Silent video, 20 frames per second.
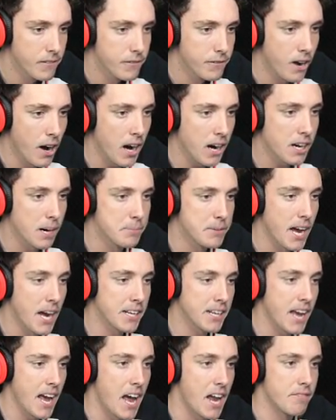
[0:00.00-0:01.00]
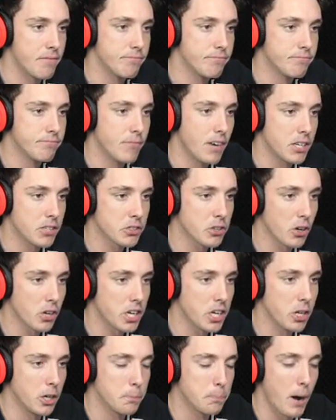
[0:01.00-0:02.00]
Fuck, I'm dead again. I just got
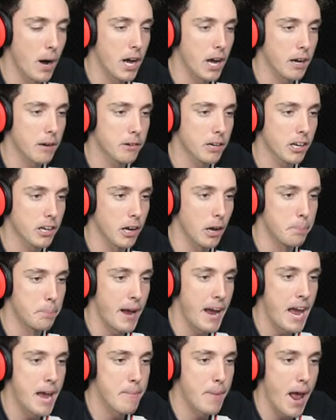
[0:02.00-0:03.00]
killed by a, a bear